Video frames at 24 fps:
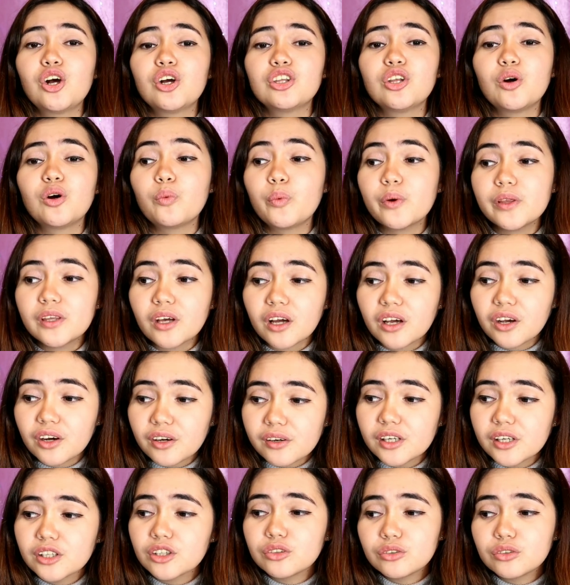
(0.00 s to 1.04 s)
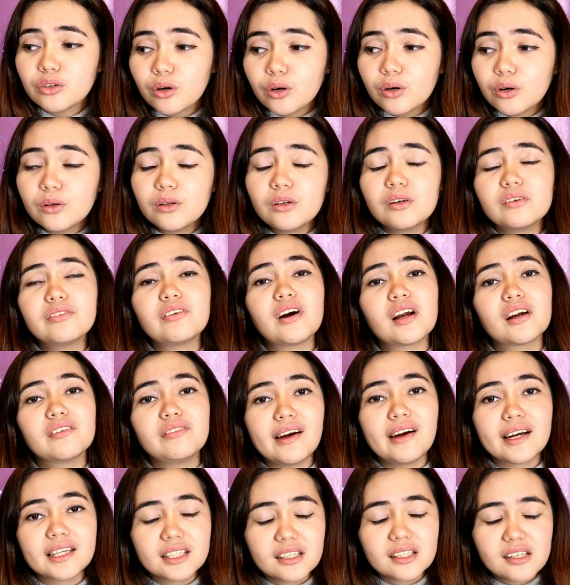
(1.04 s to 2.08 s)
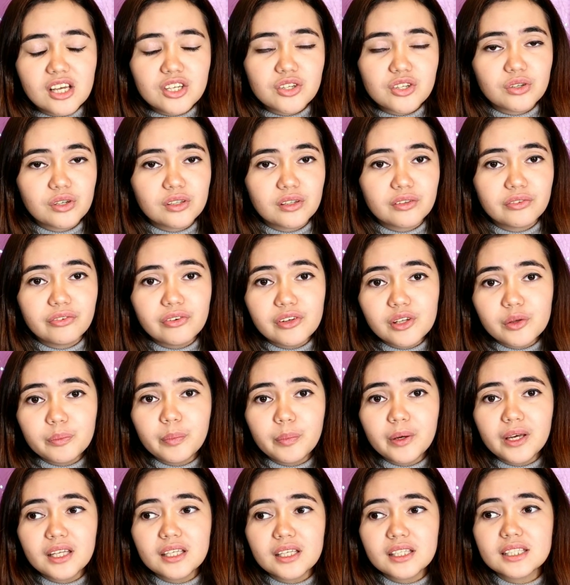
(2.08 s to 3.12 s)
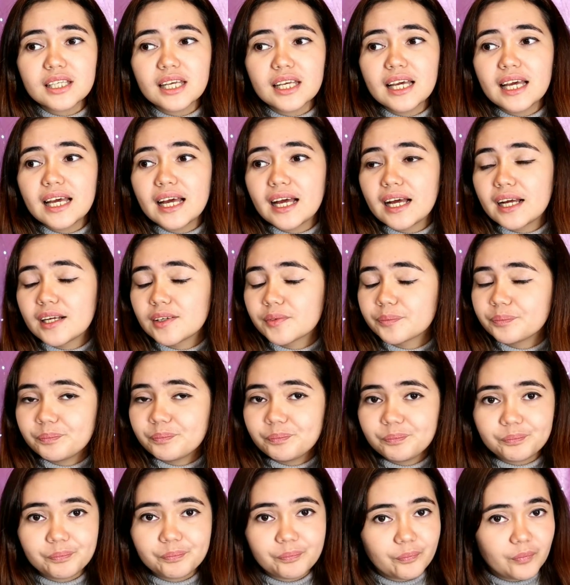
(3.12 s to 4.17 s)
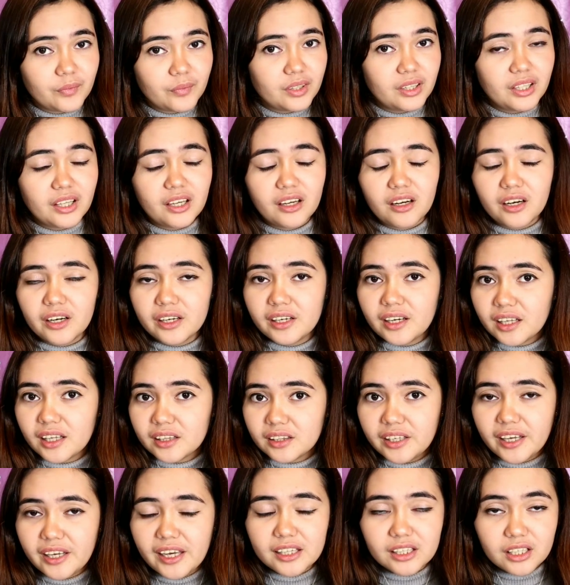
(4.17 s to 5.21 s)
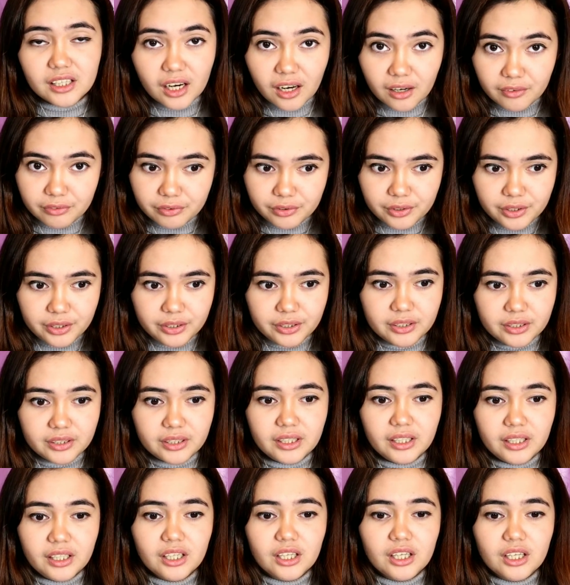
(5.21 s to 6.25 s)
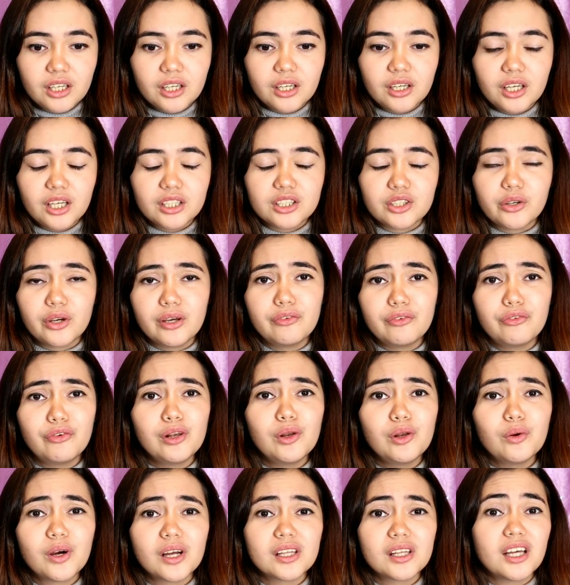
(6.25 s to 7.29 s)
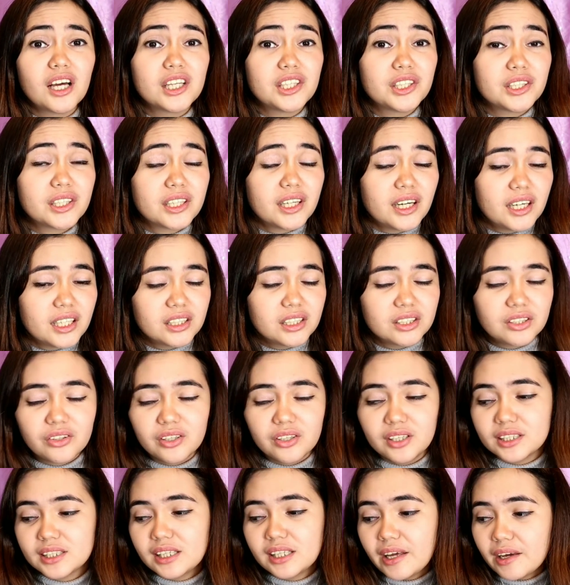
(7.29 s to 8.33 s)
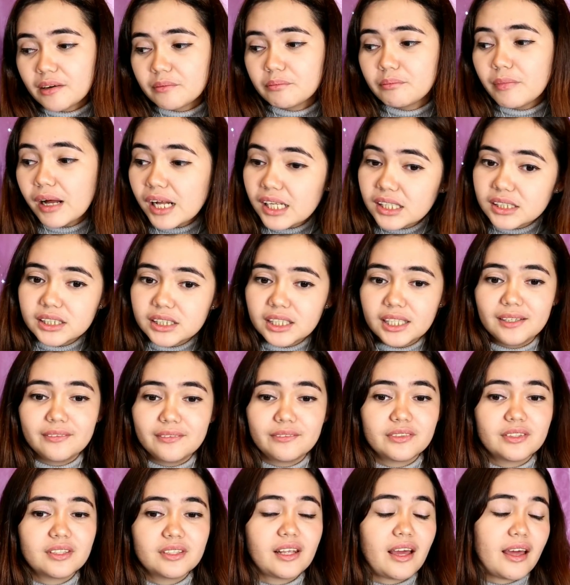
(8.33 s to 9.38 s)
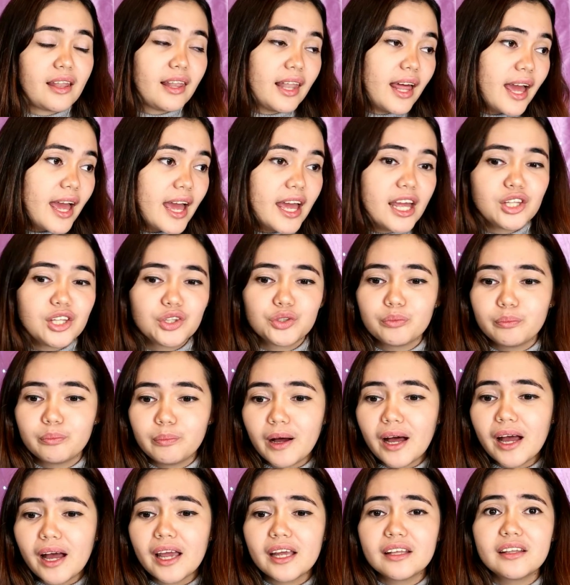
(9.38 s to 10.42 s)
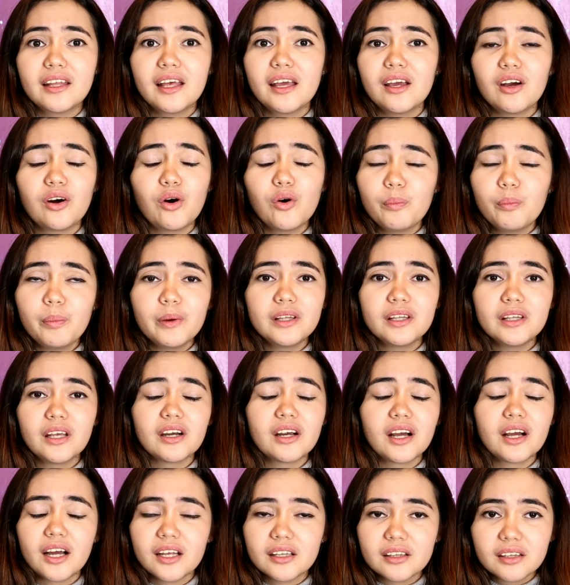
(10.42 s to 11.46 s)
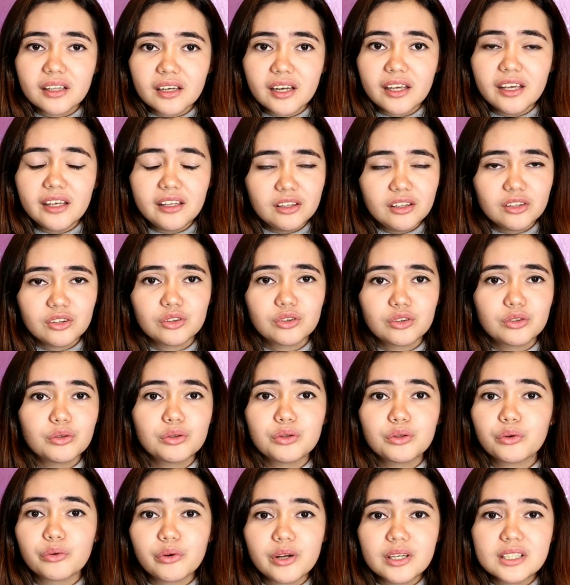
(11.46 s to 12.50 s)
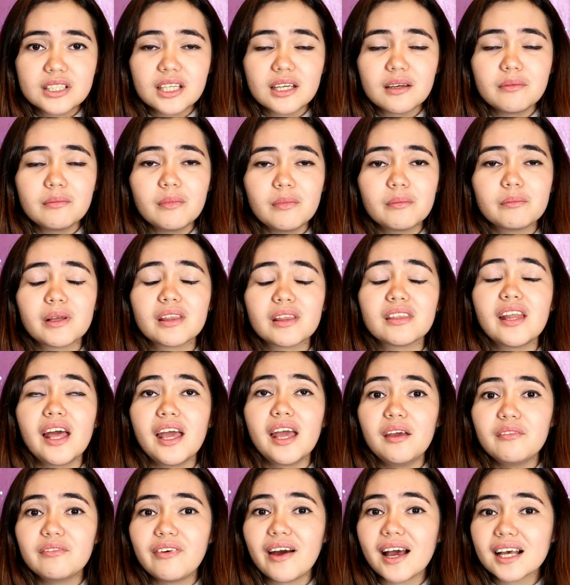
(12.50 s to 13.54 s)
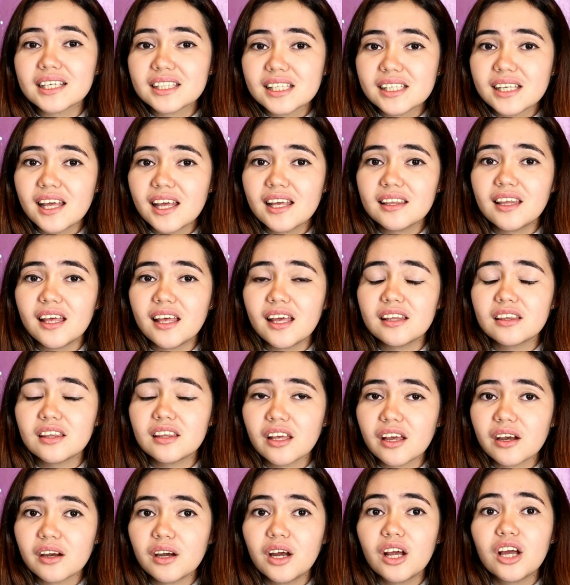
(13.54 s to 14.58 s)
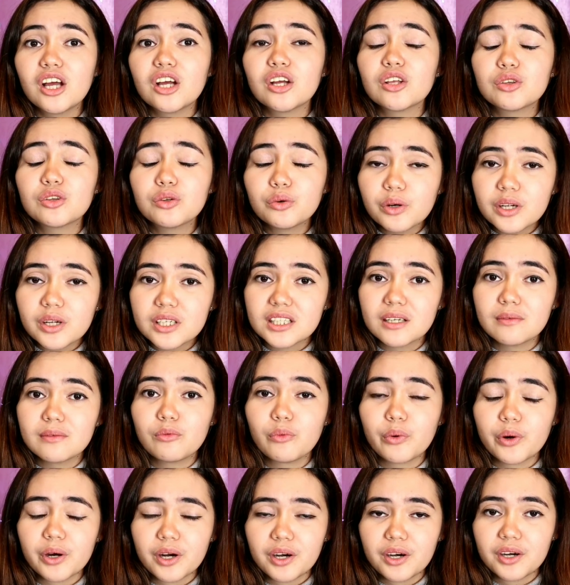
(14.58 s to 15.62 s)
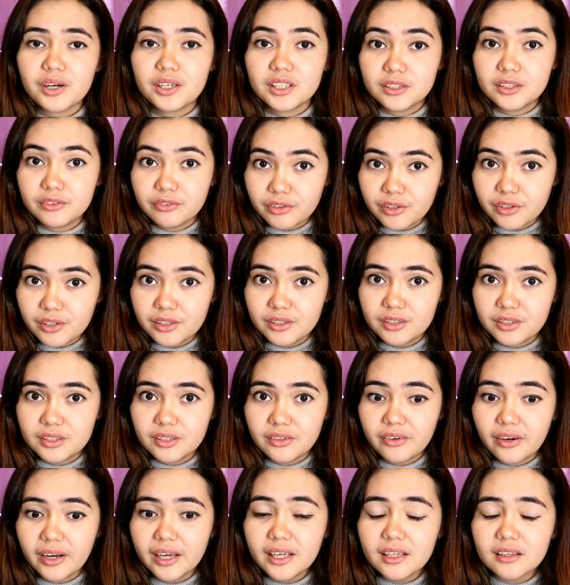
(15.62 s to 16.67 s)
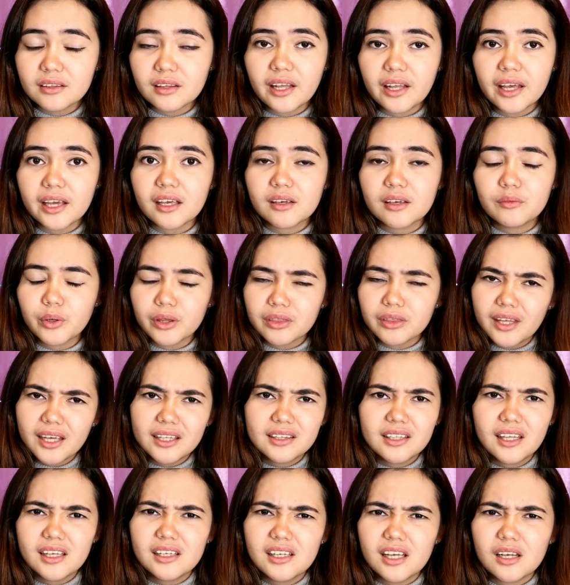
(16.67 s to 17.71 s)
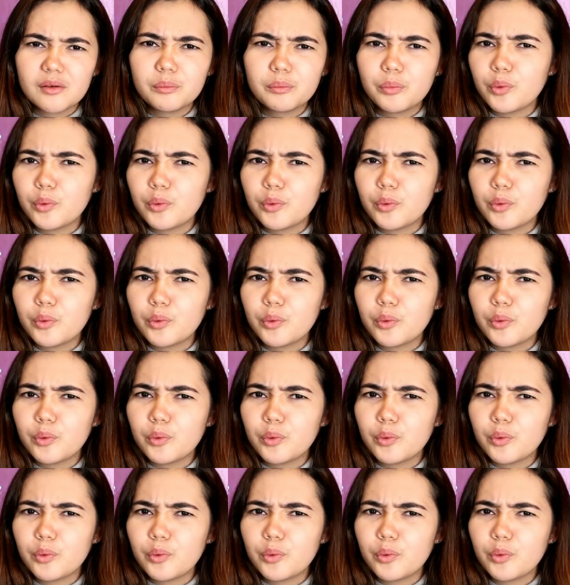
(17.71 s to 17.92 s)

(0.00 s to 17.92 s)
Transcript: Now, with the current role of our vaccination in the Philippines, they are not yet covered. So if we look at other countries like Maldives, Thailand, Dubai, they opened their country to tourism, but they vaccinated their tourism workers first, right? Like what they did in